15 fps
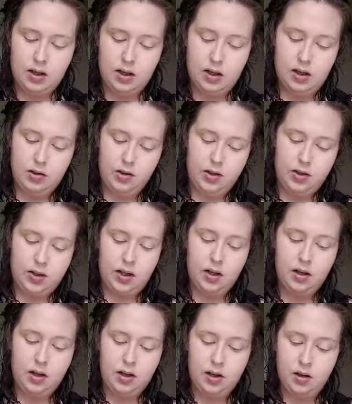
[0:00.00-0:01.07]
and just
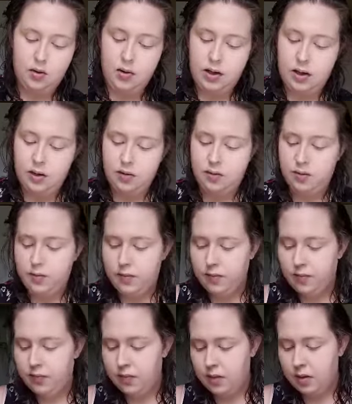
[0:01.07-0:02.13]
kind of go in,
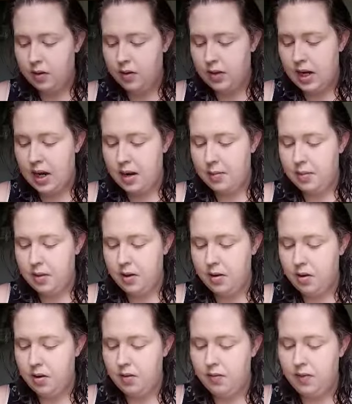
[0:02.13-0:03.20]
tap
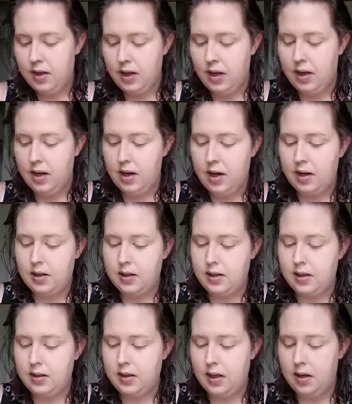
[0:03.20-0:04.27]
off the
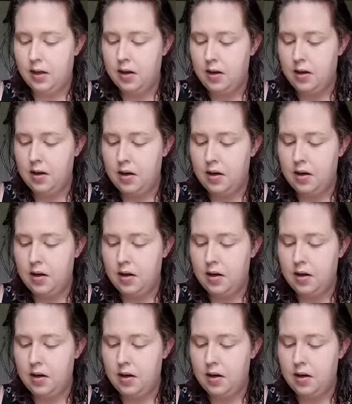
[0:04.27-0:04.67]
excess here,